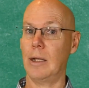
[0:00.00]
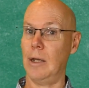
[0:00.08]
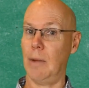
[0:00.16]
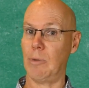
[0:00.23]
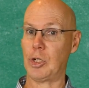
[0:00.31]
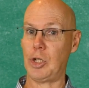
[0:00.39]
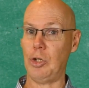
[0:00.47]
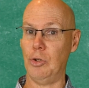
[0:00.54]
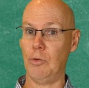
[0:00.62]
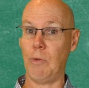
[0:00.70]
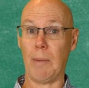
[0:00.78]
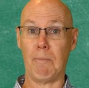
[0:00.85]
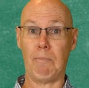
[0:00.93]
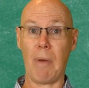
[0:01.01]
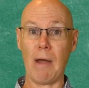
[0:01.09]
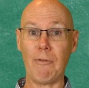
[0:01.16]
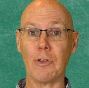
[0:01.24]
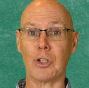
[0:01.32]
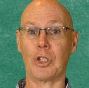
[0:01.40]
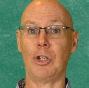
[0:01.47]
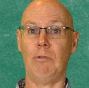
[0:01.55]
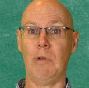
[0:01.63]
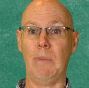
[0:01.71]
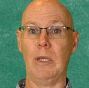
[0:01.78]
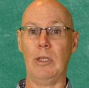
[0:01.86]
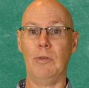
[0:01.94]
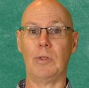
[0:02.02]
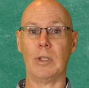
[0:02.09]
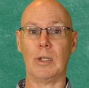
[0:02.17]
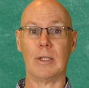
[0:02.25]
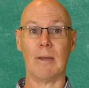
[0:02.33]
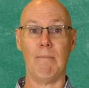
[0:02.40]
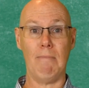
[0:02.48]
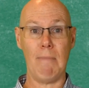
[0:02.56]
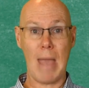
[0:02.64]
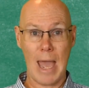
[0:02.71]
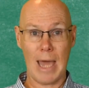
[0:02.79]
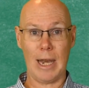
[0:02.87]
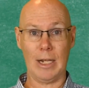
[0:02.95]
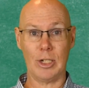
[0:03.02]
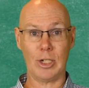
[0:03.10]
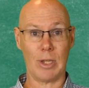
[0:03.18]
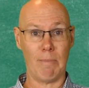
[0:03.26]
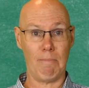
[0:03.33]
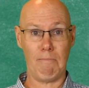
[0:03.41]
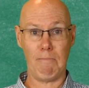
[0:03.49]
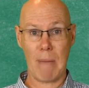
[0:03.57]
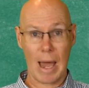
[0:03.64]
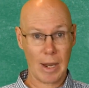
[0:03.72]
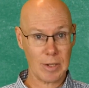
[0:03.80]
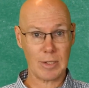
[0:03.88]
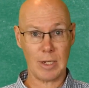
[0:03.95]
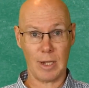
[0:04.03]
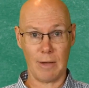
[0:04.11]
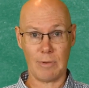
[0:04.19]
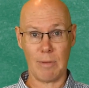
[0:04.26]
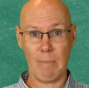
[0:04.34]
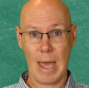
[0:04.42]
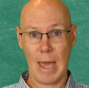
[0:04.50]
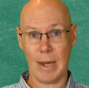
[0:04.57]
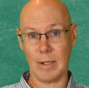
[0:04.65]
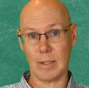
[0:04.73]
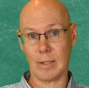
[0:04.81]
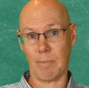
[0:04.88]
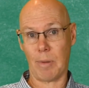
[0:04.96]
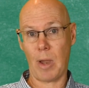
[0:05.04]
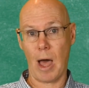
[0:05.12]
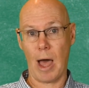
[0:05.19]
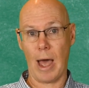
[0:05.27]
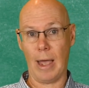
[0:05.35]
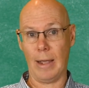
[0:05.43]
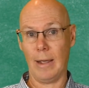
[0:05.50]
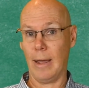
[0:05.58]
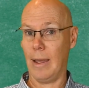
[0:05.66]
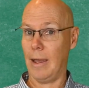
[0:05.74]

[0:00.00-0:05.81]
Number two, what buffer should we be using to manage the balancing of demand and supply?